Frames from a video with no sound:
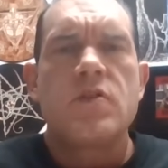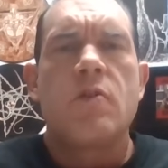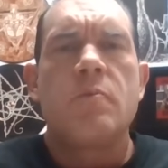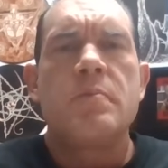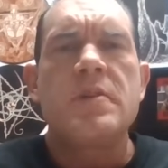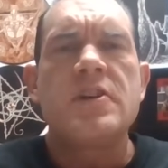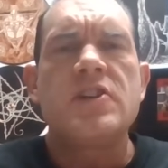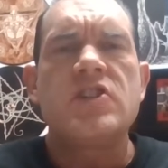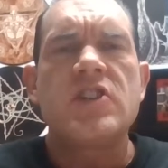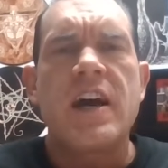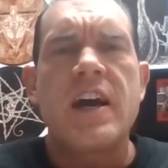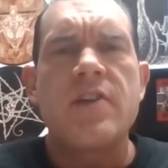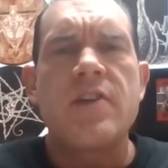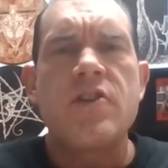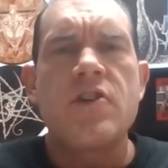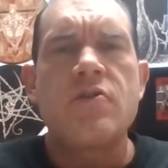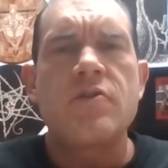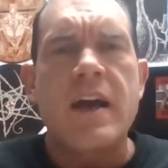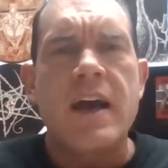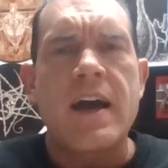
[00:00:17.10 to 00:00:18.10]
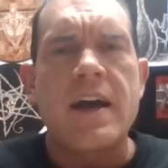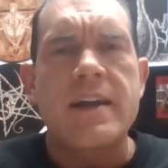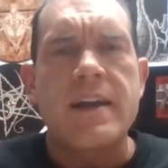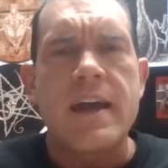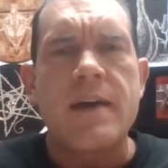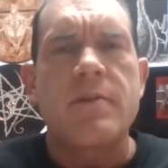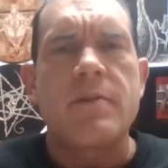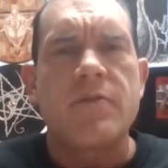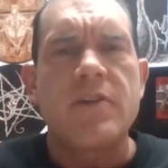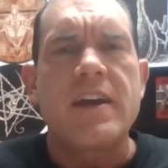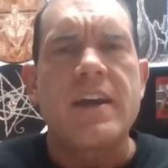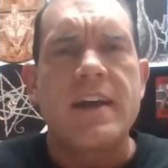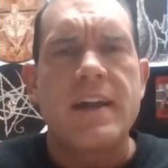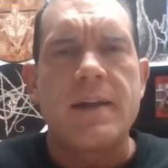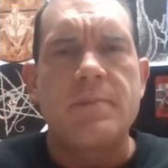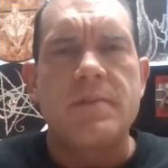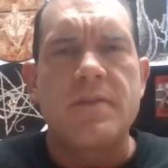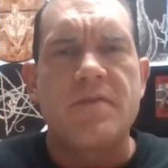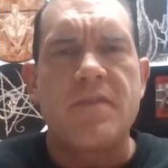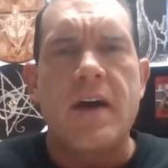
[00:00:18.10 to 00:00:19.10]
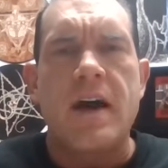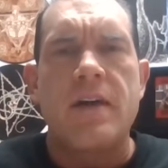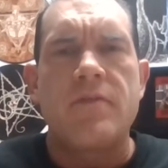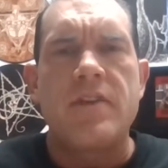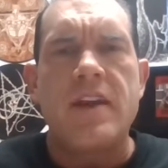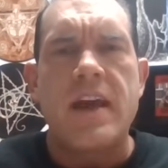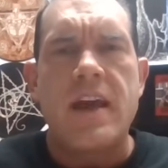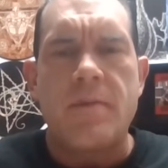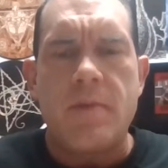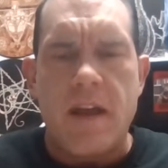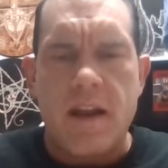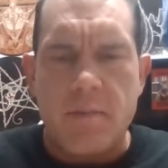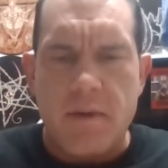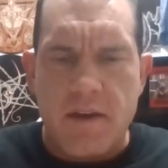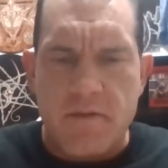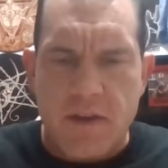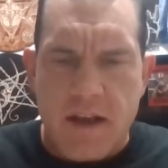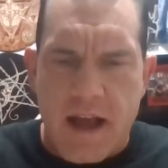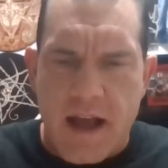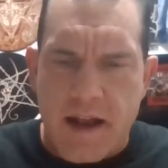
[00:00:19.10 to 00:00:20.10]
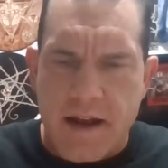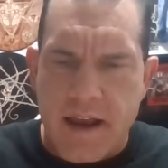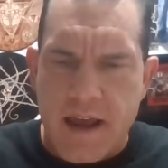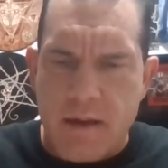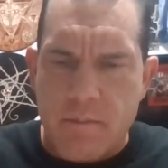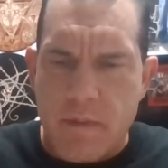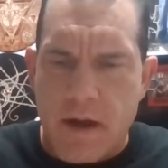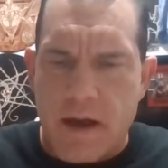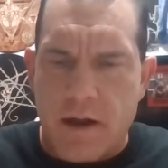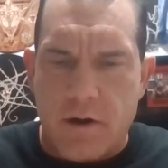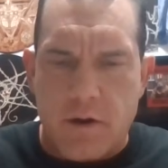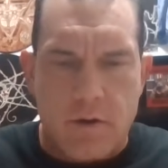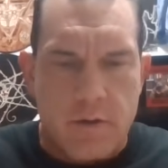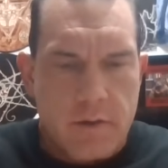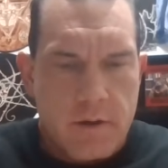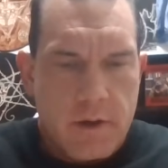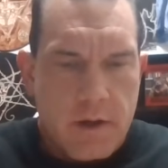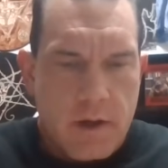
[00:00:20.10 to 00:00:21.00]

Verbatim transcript: Don't be shy though, goddamn. If we get up to five a day, that'd be even goddamn better.